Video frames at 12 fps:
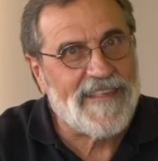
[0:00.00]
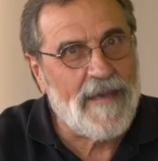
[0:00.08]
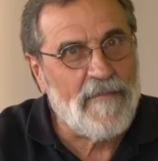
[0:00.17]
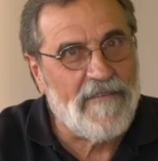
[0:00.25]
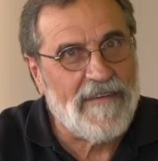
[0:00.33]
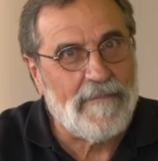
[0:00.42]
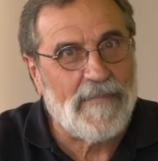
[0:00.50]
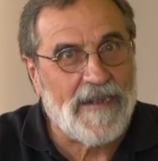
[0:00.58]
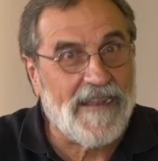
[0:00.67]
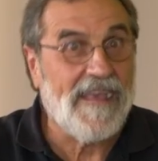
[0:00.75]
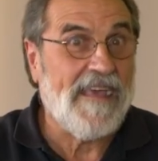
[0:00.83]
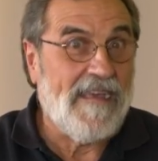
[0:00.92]
some of it,
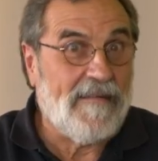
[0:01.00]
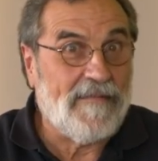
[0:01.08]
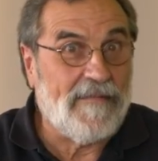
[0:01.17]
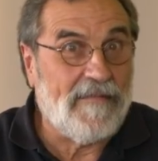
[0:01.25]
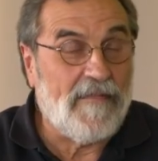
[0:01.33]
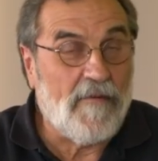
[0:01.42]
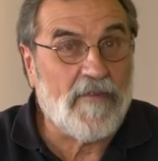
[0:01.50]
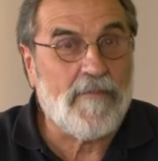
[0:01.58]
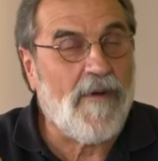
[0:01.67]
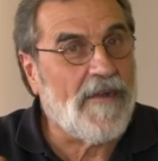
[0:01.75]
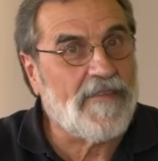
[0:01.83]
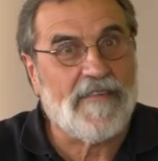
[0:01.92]
but those
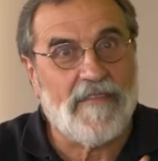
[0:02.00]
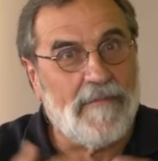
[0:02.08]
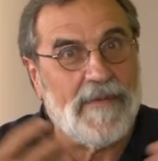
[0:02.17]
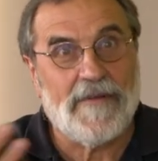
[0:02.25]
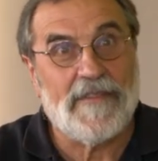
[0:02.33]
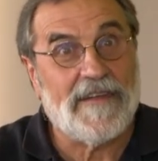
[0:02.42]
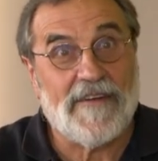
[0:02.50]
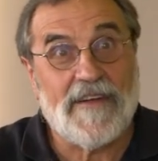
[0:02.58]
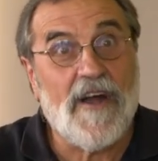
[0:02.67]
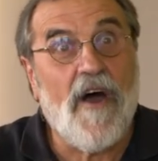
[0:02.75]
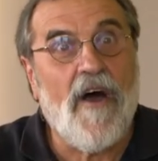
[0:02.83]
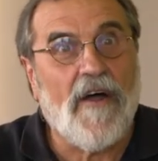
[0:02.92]
parts of the building are
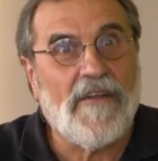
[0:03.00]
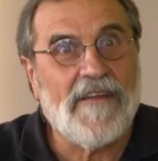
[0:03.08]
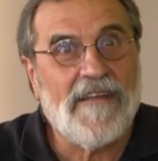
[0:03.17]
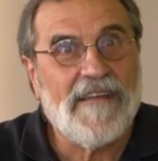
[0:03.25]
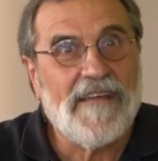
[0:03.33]
gone.